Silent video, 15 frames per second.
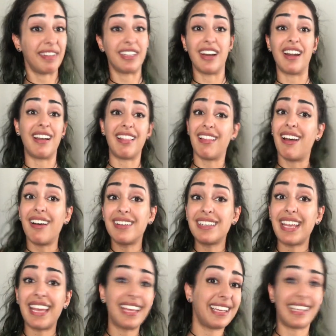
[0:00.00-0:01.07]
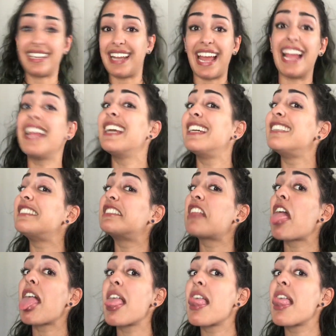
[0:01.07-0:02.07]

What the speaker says: I got a long neck and I just...